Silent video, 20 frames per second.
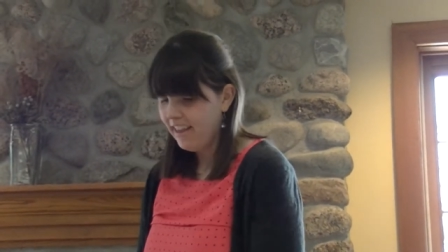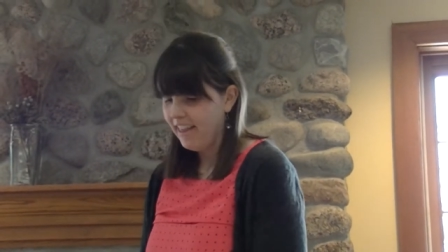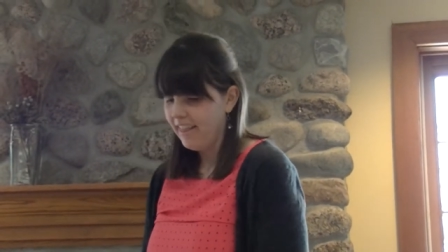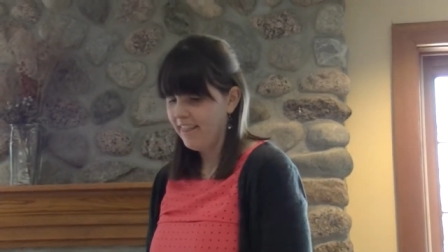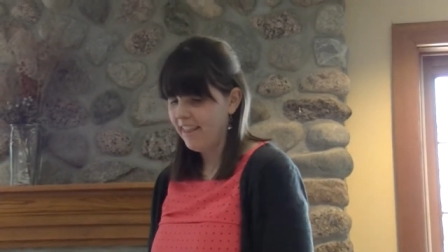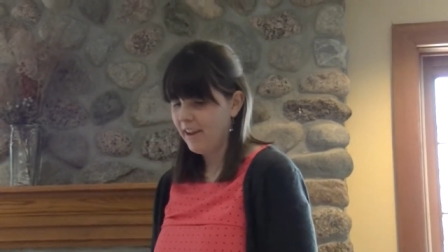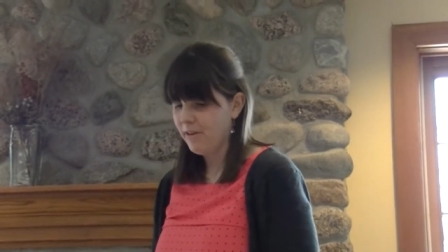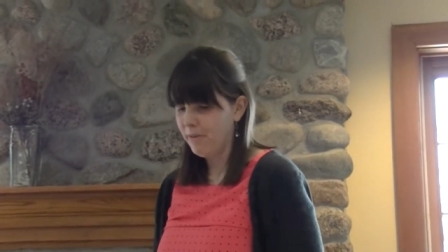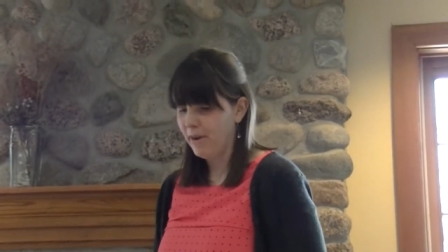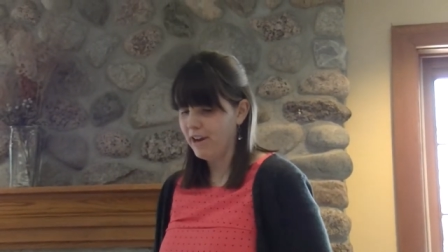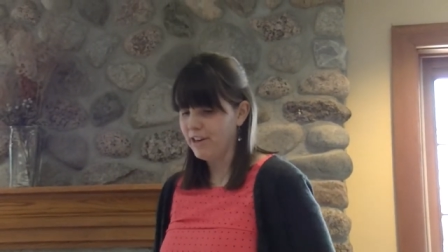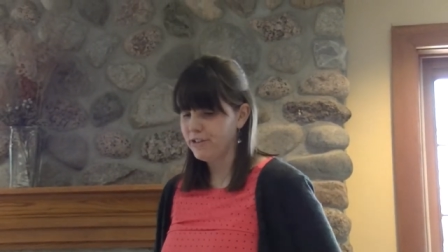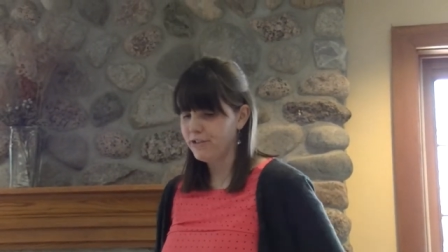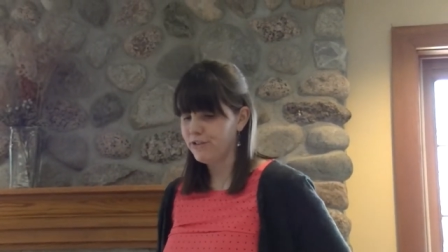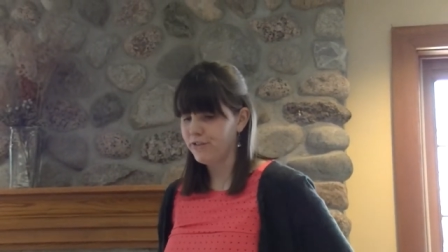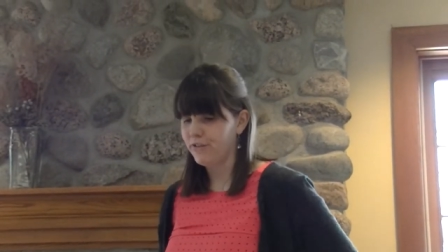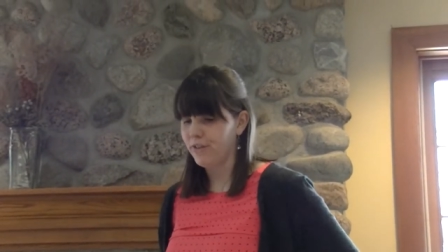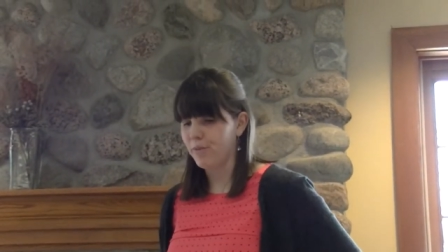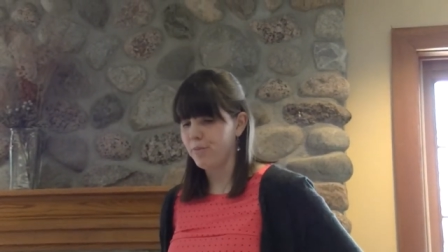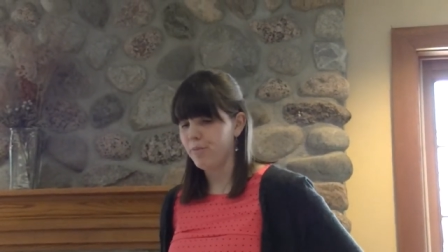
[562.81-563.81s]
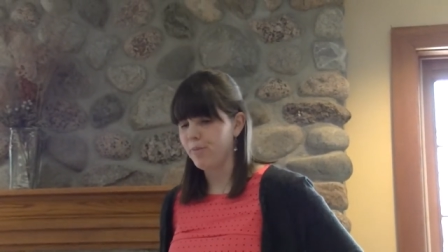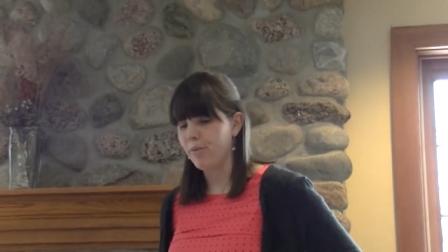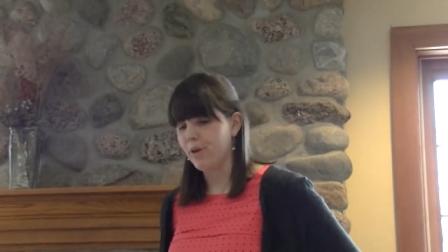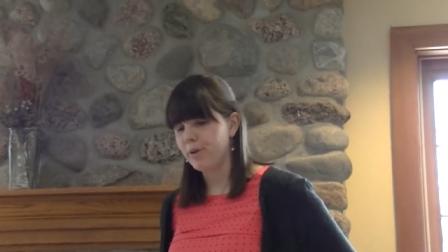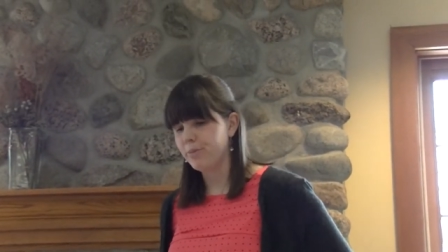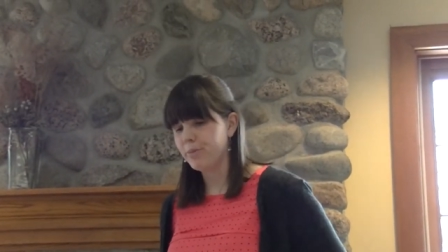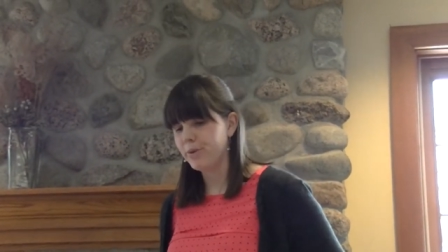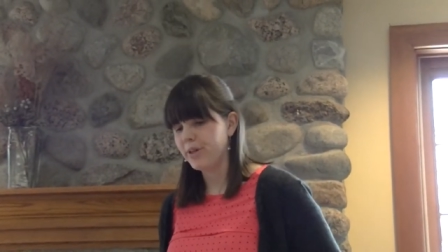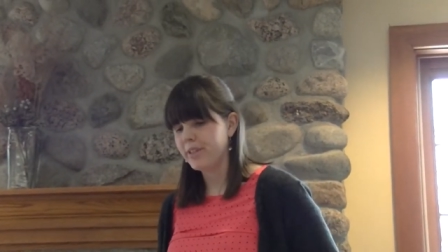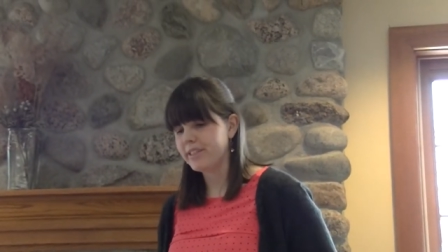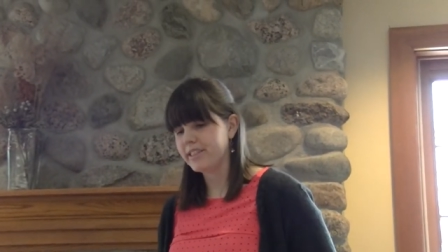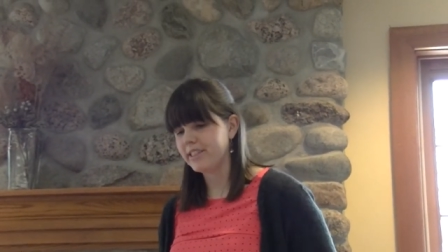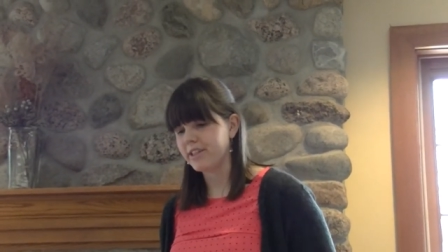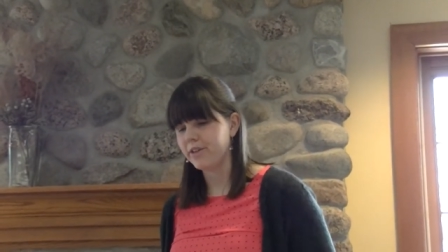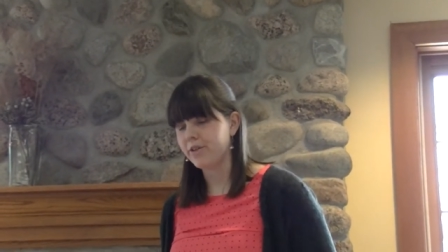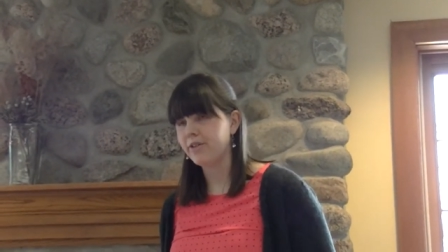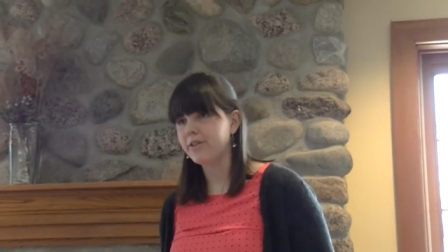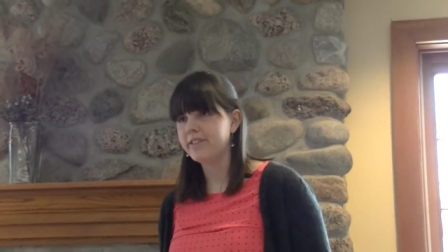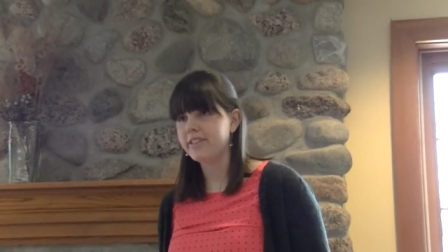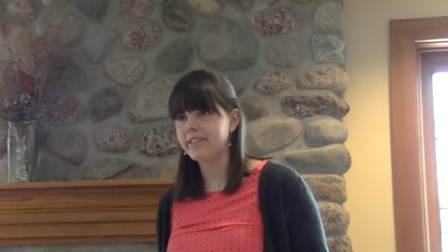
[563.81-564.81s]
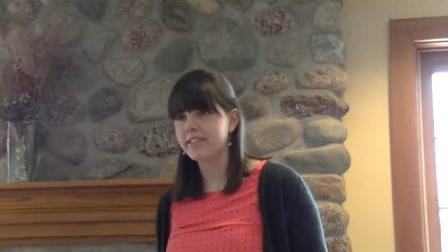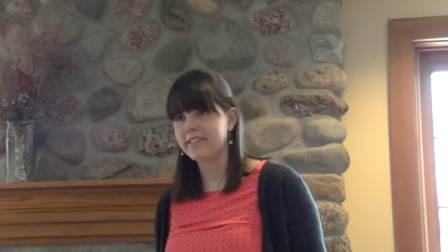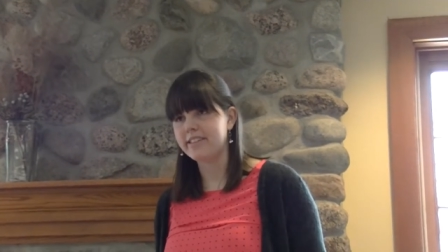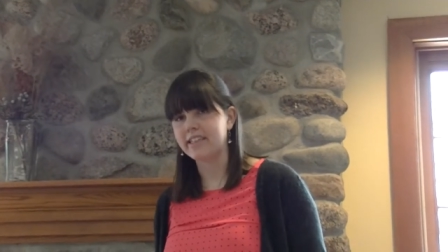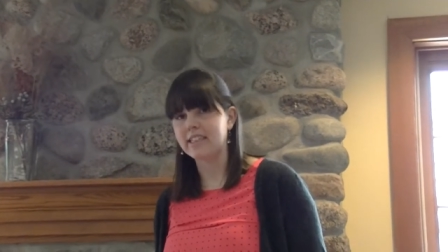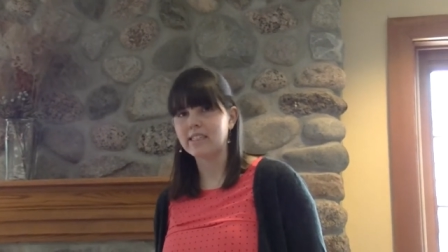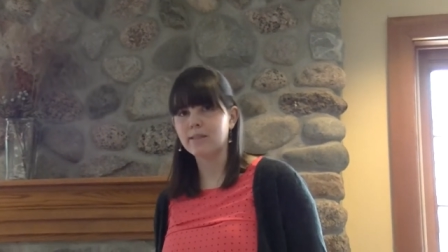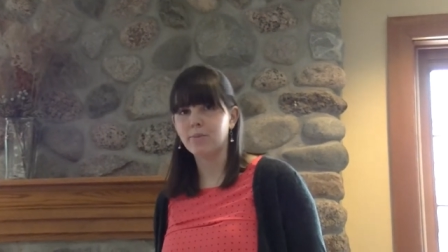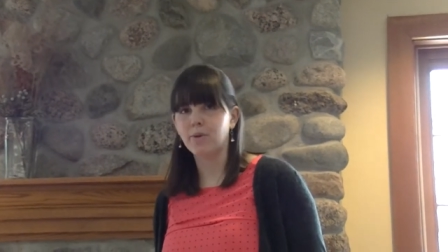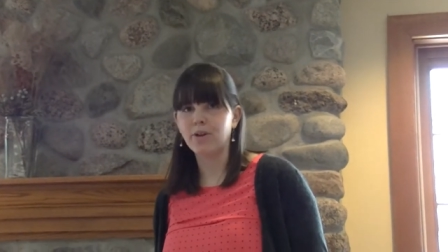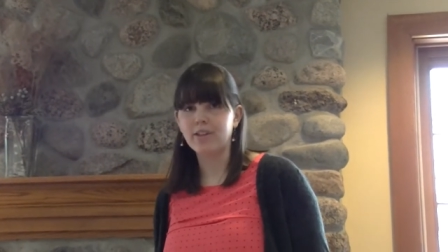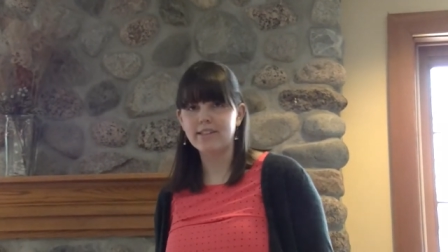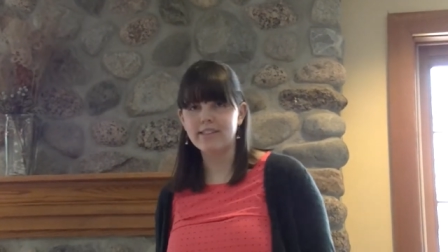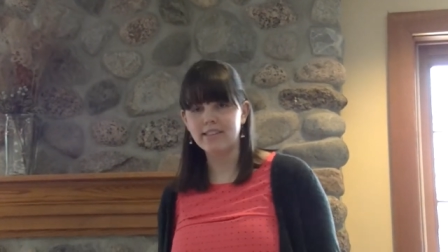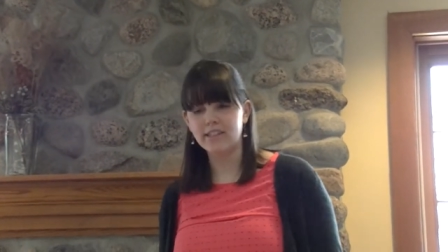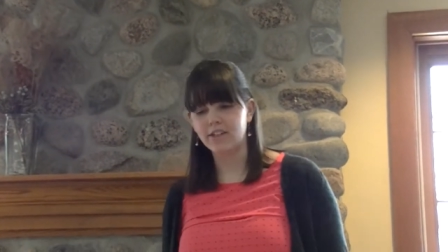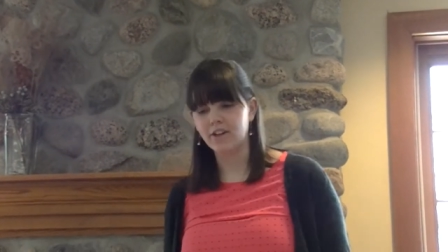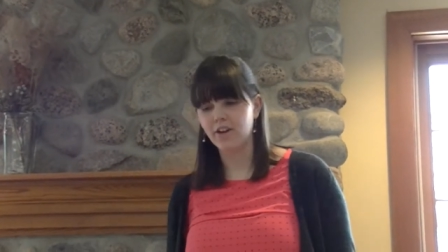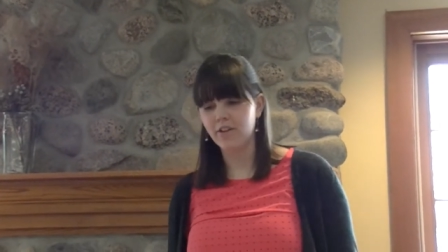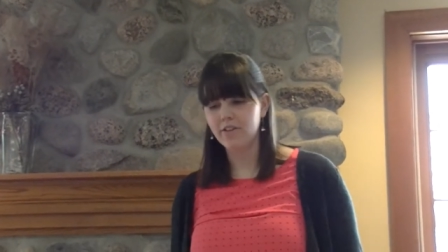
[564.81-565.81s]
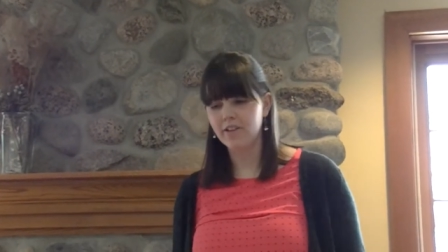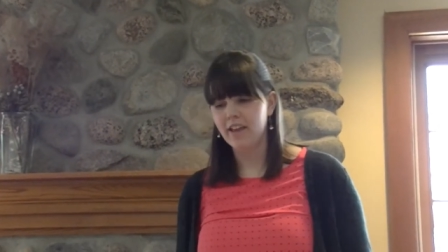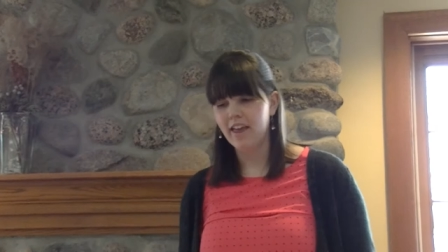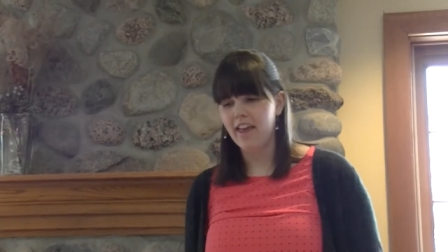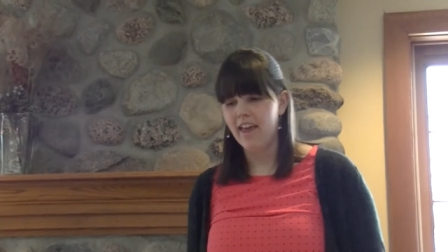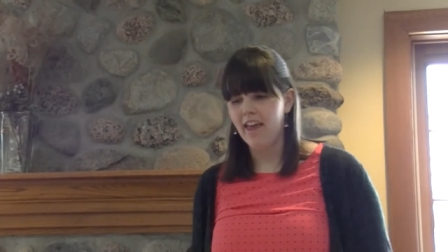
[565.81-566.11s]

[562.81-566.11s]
They range from 1.0 to 6.0,